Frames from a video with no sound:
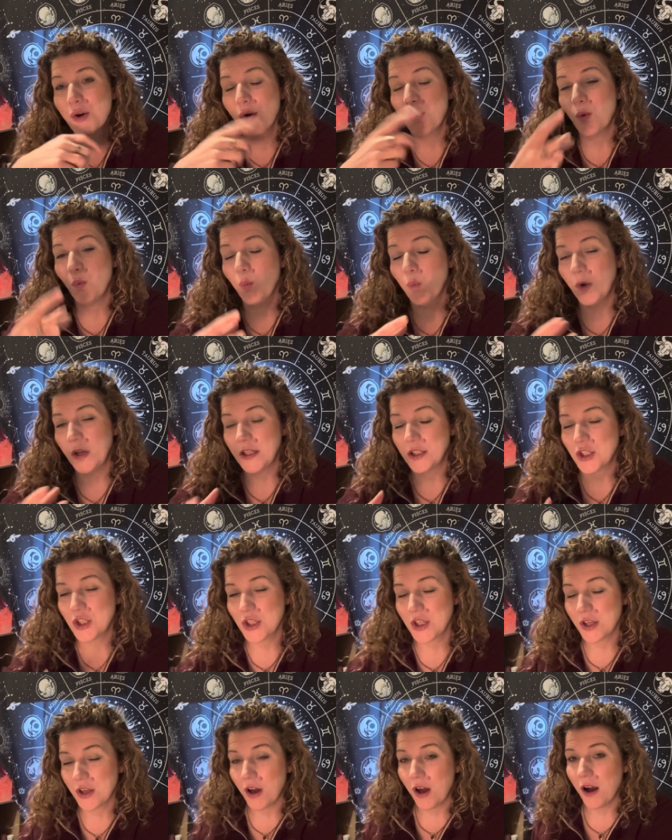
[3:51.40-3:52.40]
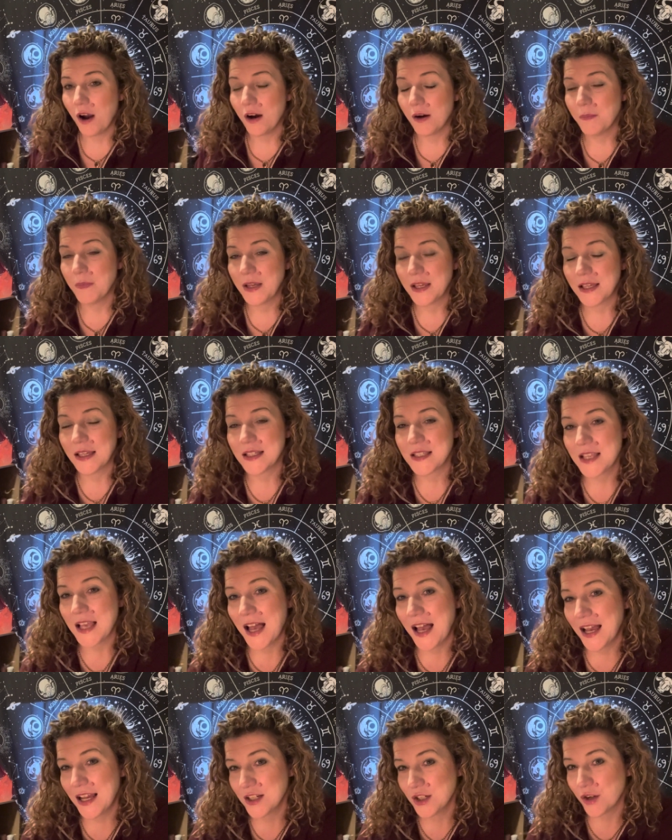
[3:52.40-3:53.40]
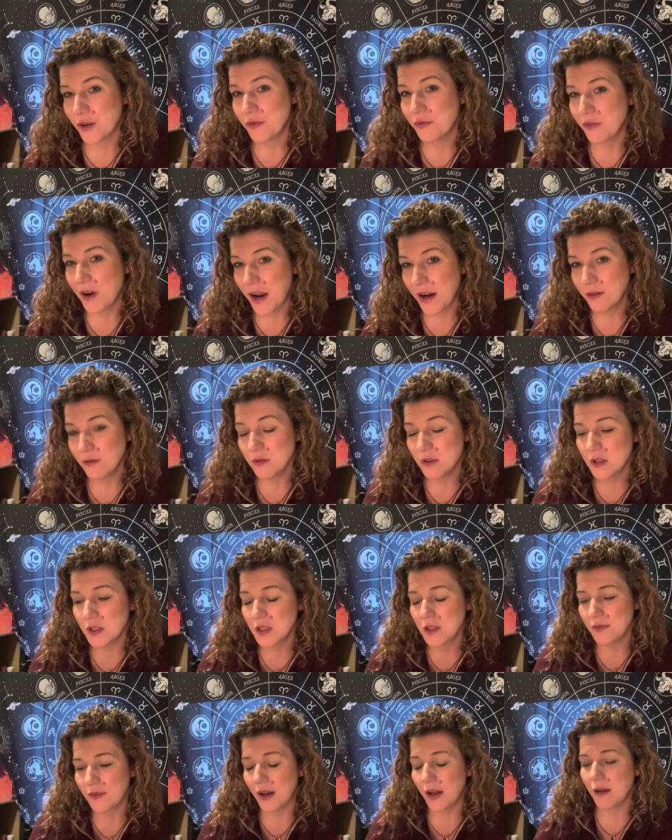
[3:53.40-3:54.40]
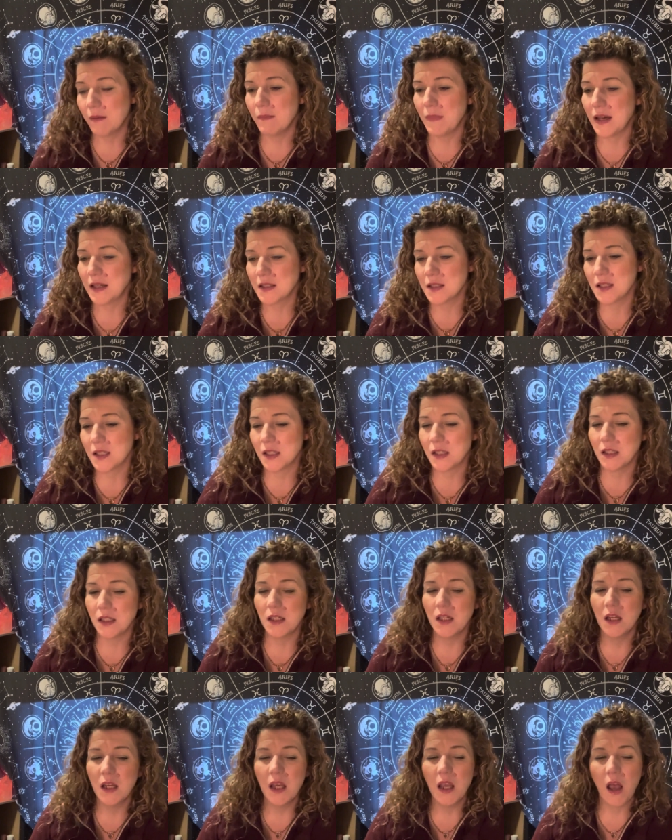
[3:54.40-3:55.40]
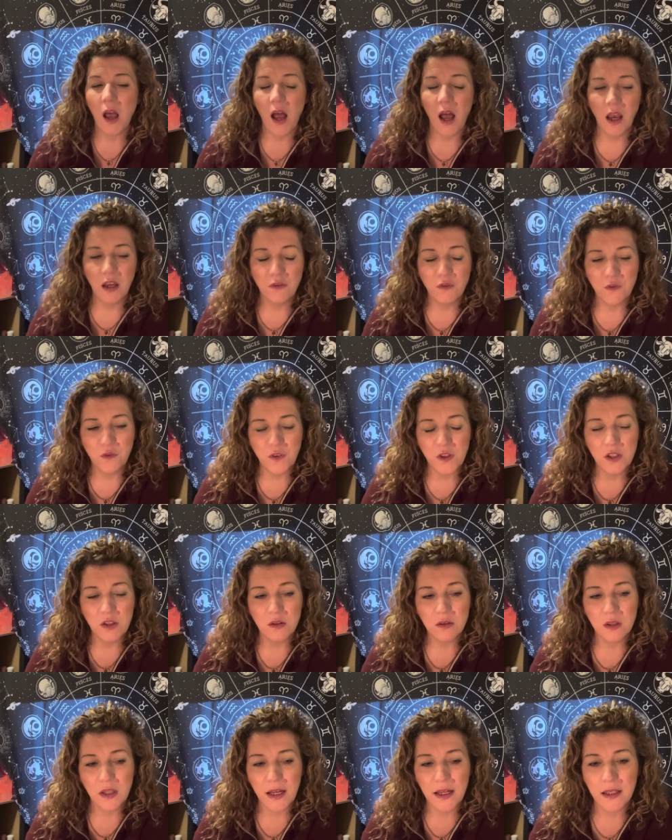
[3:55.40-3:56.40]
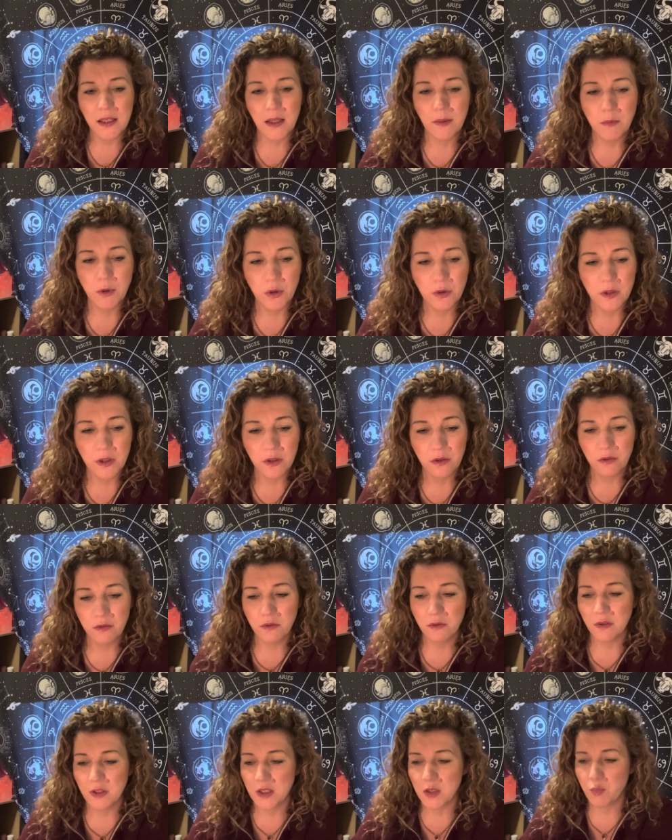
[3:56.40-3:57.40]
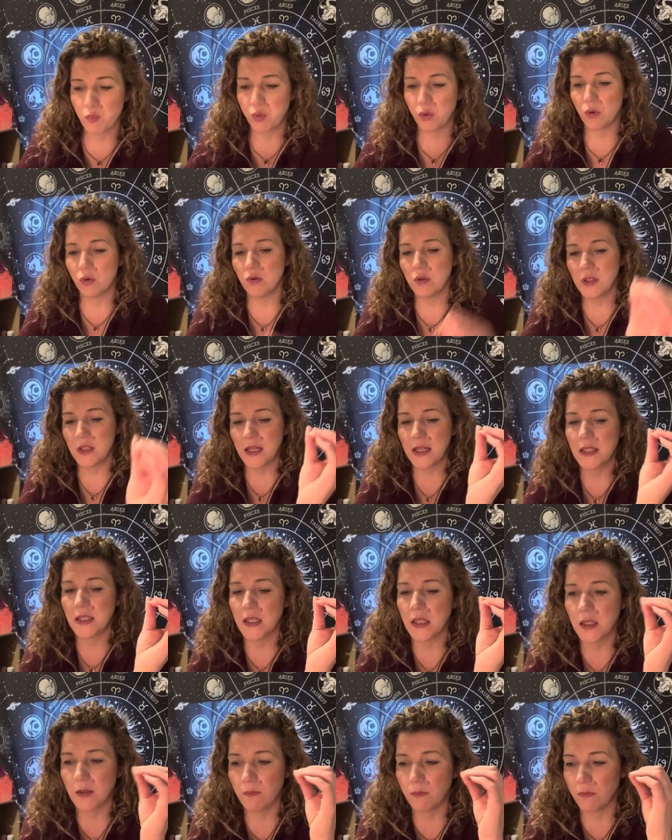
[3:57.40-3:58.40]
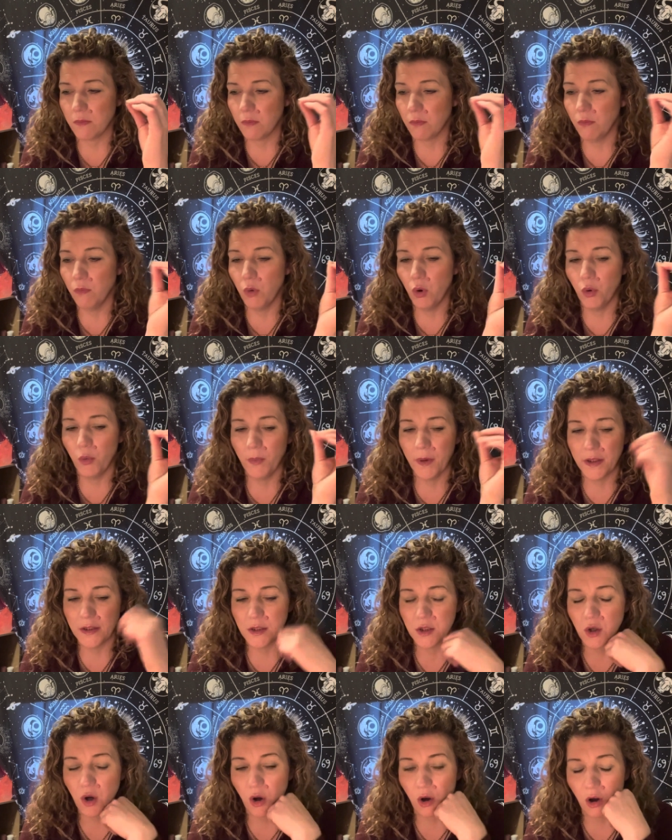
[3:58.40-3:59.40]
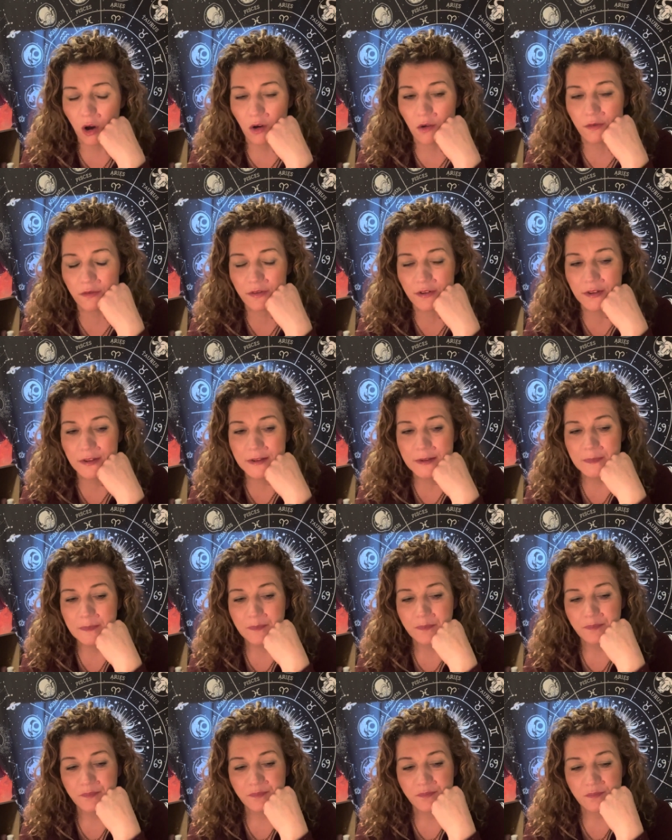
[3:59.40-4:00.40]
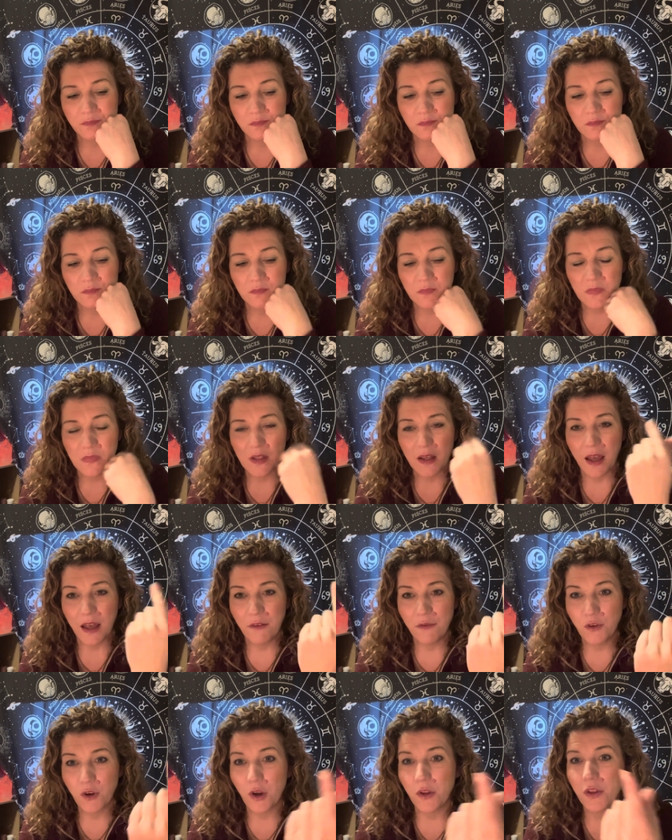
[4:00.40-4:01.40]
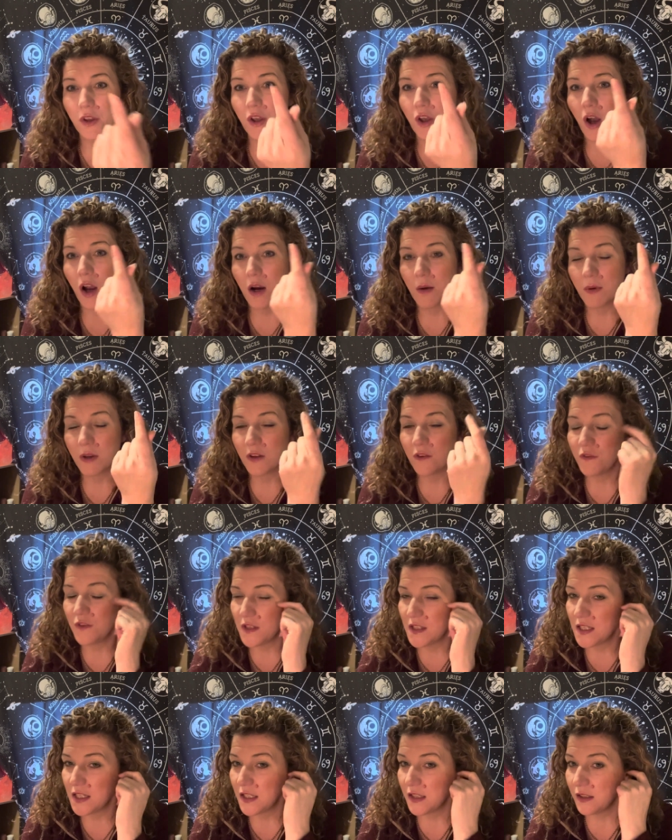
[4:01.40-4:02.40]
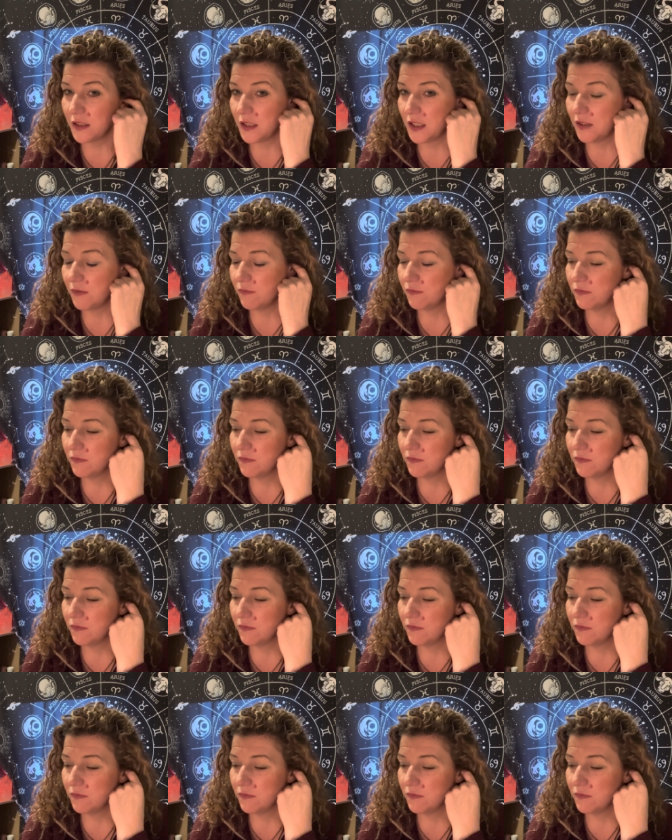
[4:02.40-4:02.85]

which the karmic has had around the divine masculine. I feel like I'm going through this processing moment of I've got the karmic physically